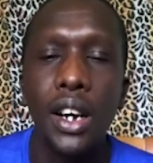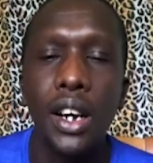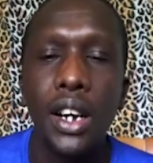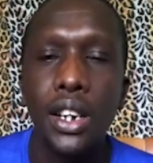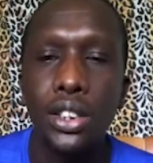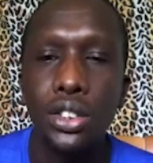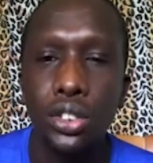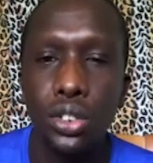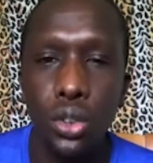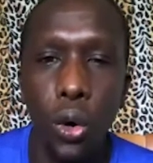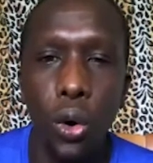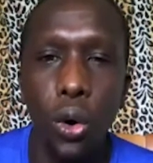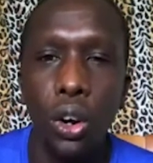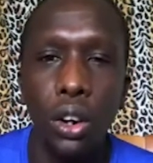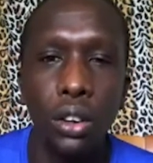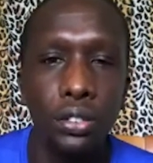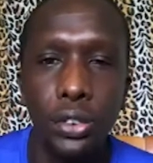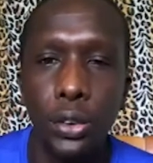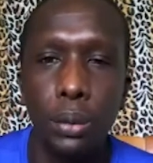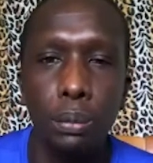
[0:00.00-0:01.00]
soul
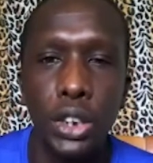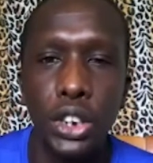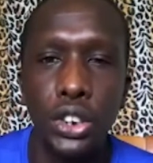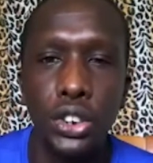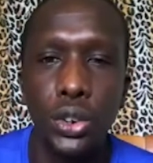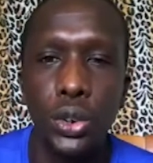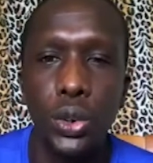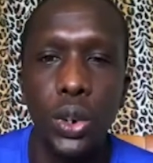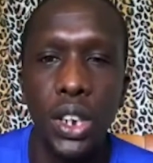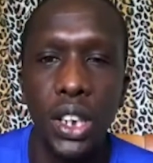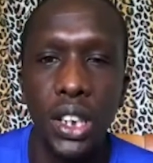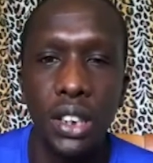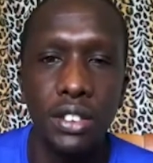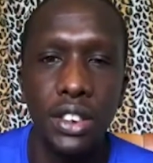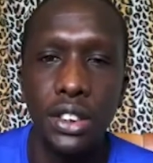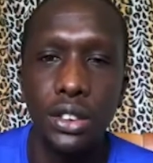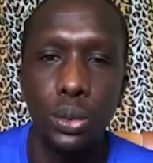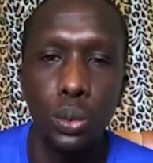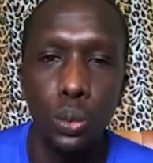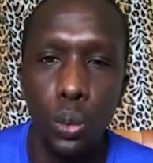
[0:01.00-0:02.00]
from Yeshua
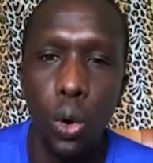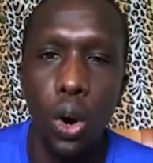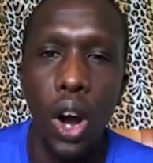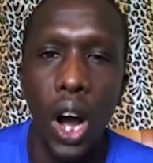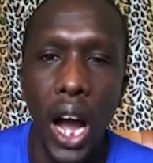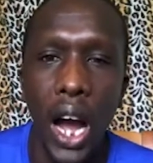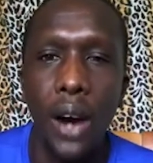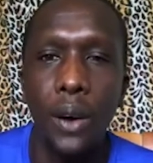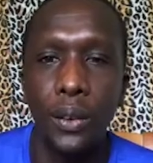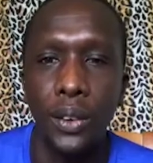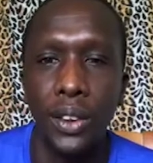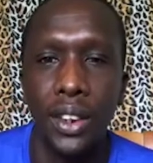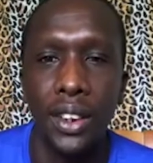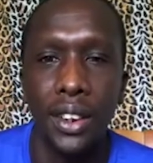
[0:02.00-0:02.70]
it wore out.